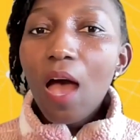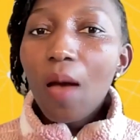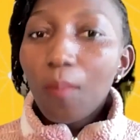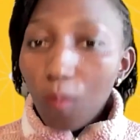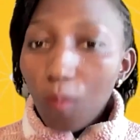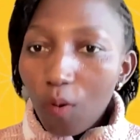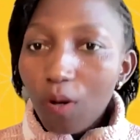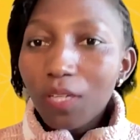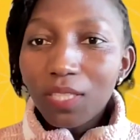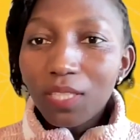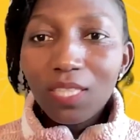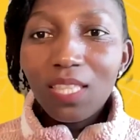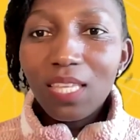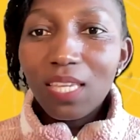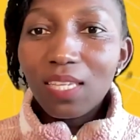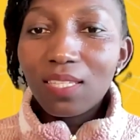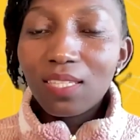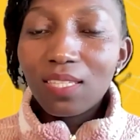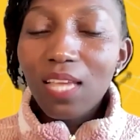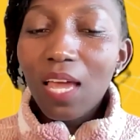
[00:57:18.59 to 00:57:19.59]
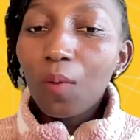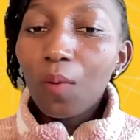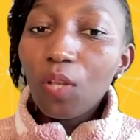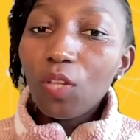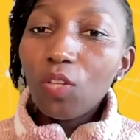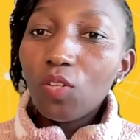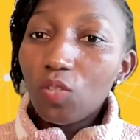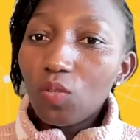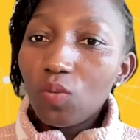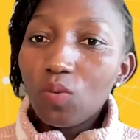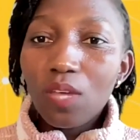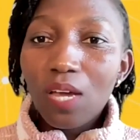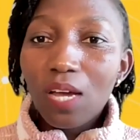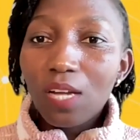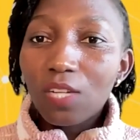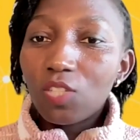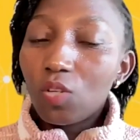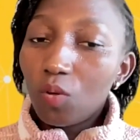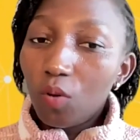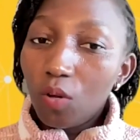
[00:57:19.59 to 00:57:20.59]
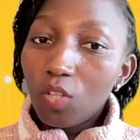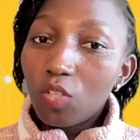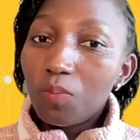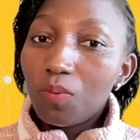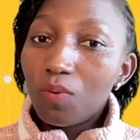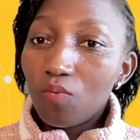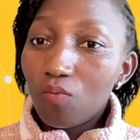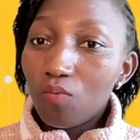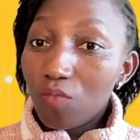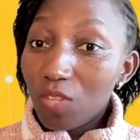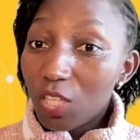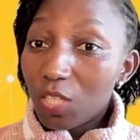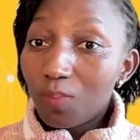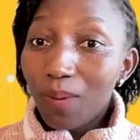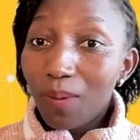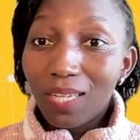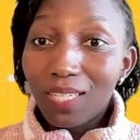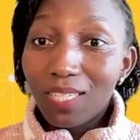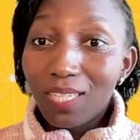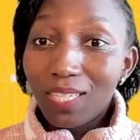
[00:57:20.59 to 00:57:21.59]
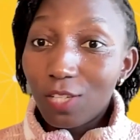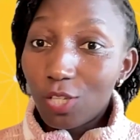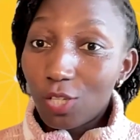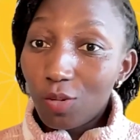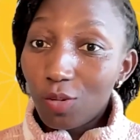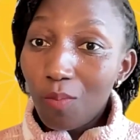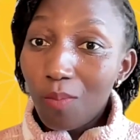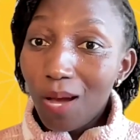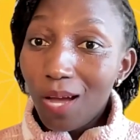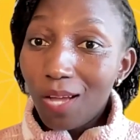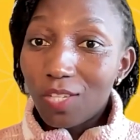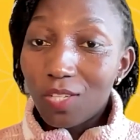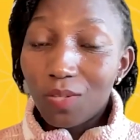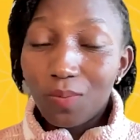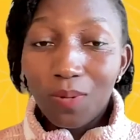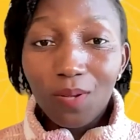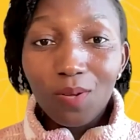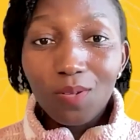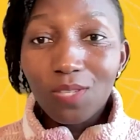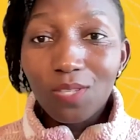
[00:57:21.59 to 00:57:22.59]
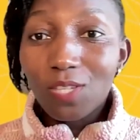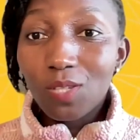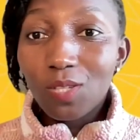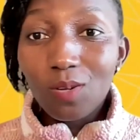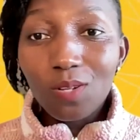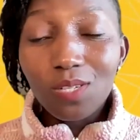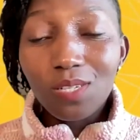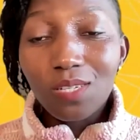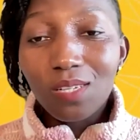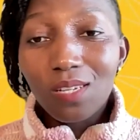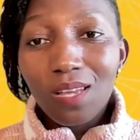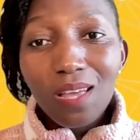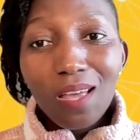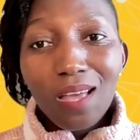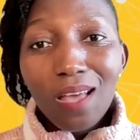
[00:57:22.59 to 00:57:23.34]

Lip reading: "I'm worth this." And when you do that, you're going to be respected so much, because it's not